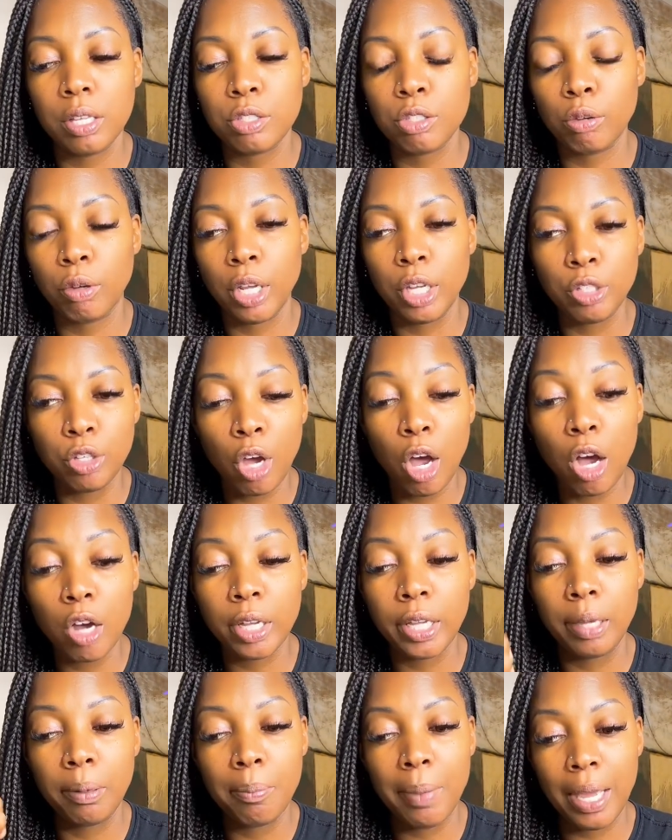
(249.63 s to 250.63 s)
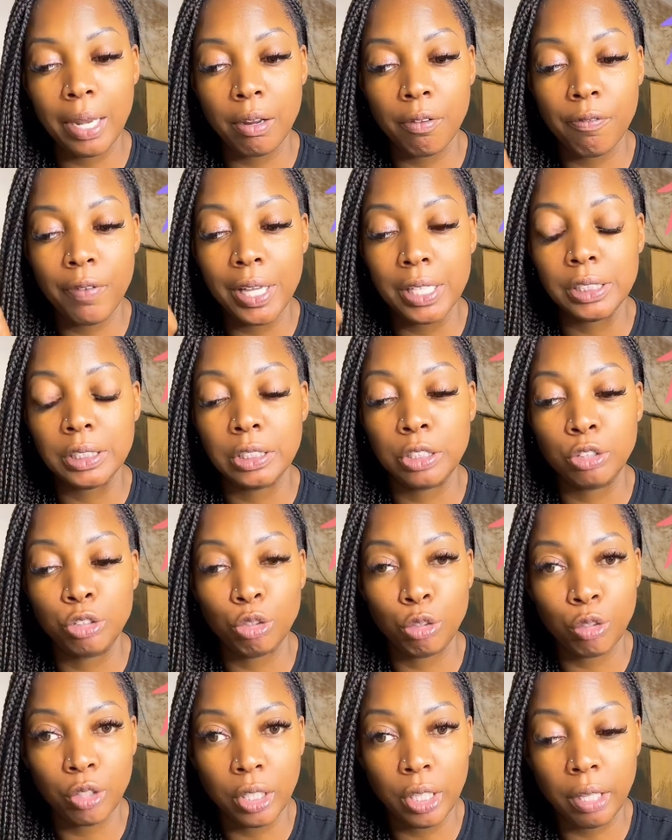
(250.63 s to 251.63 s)
So that y'all can manifest in
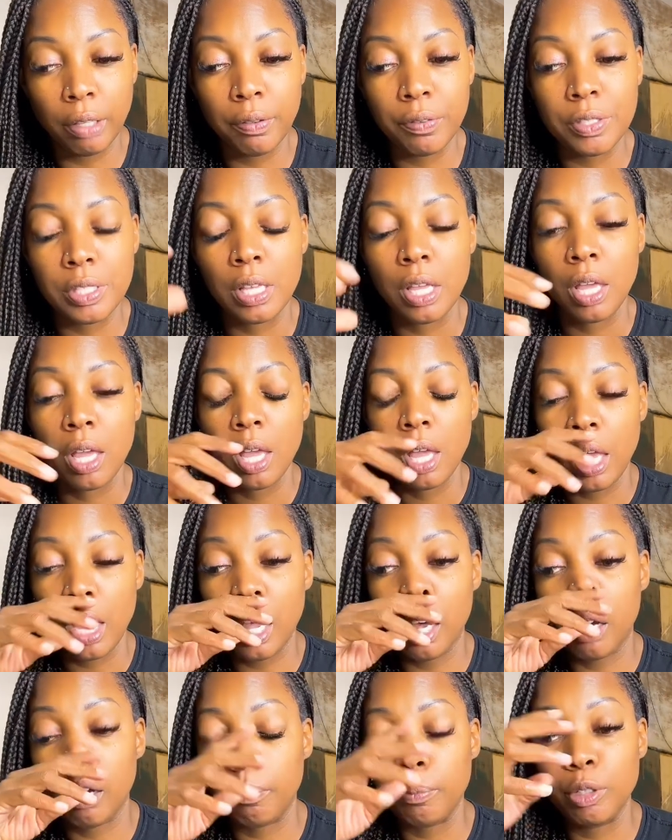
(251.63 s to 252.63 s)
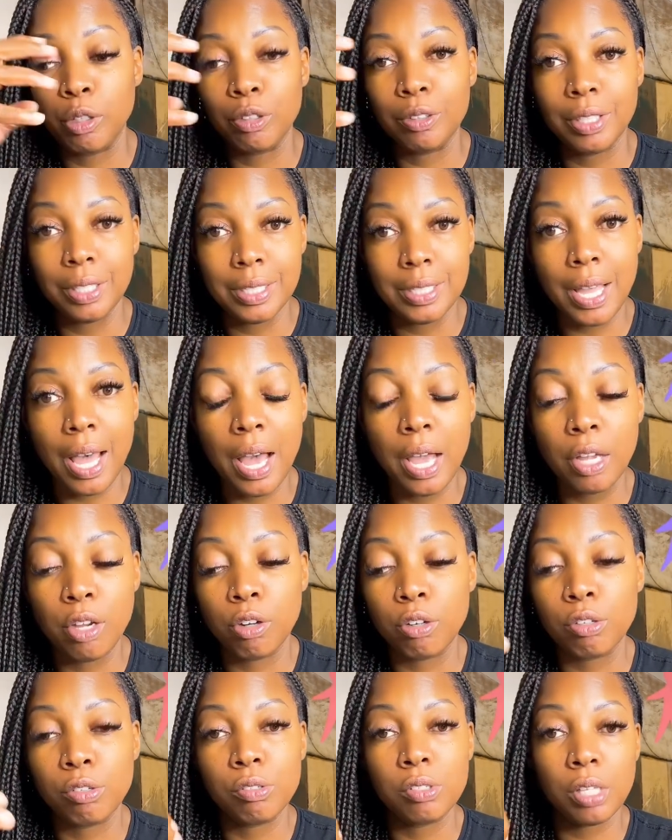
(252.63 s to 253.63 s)
your gifts um, your
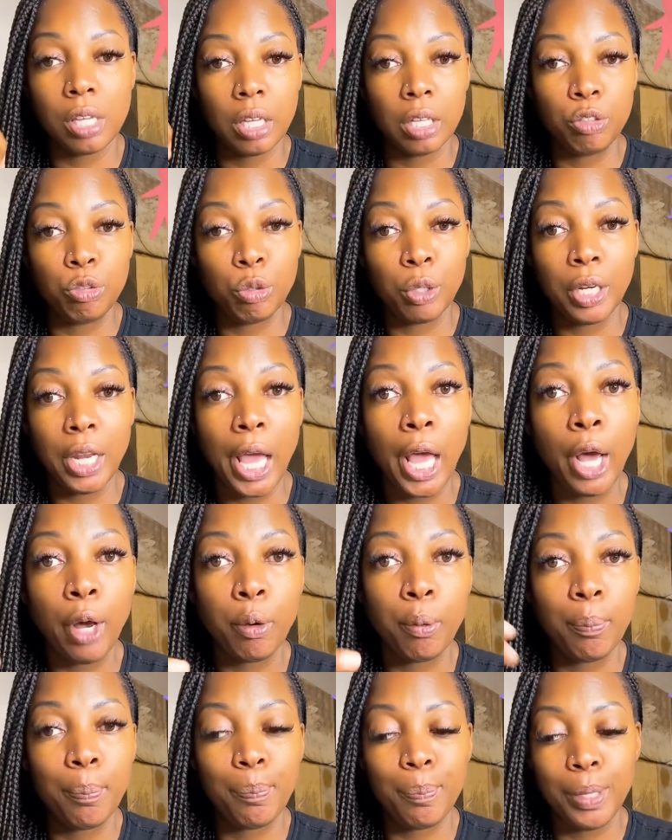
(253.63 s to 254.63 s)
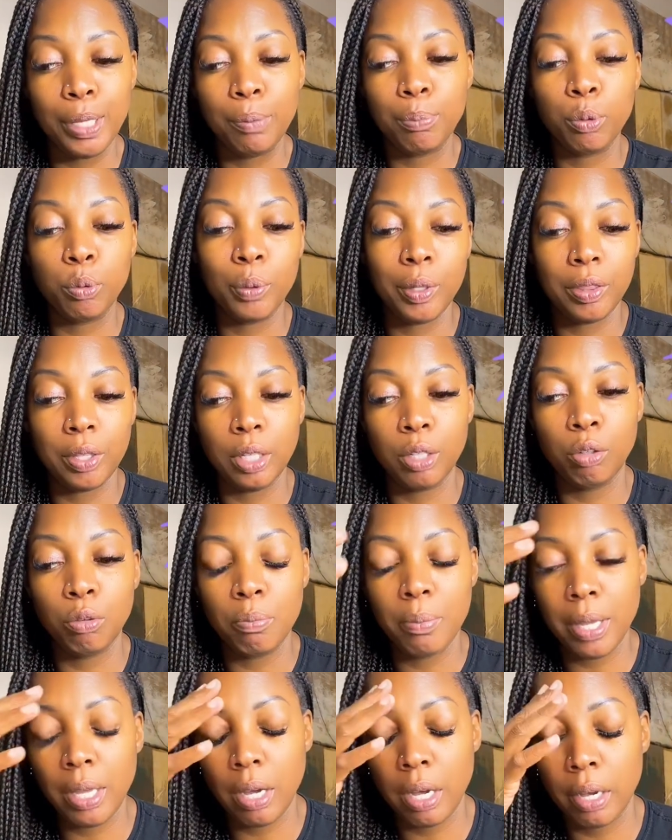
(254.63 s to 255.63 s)
desires and you can help people within
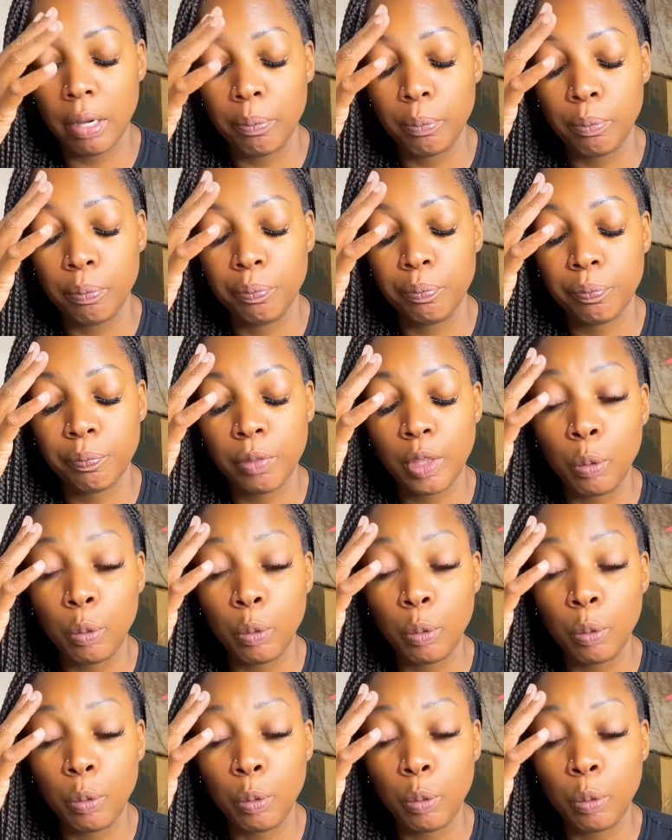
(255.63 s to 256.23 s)
who, um,